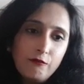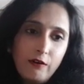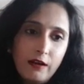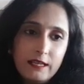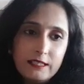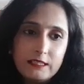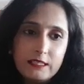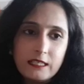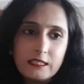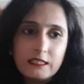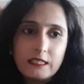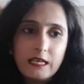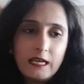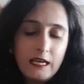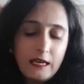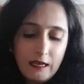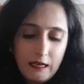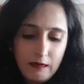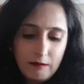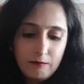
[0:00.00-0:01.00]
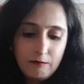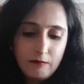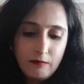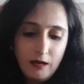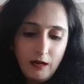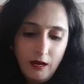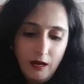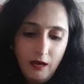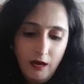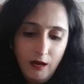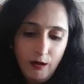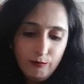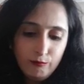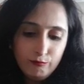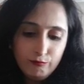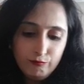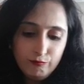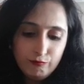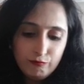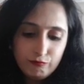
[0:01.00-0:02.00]
5-6
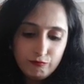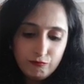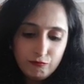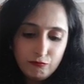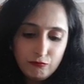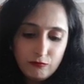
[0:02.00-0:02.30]
a.m.,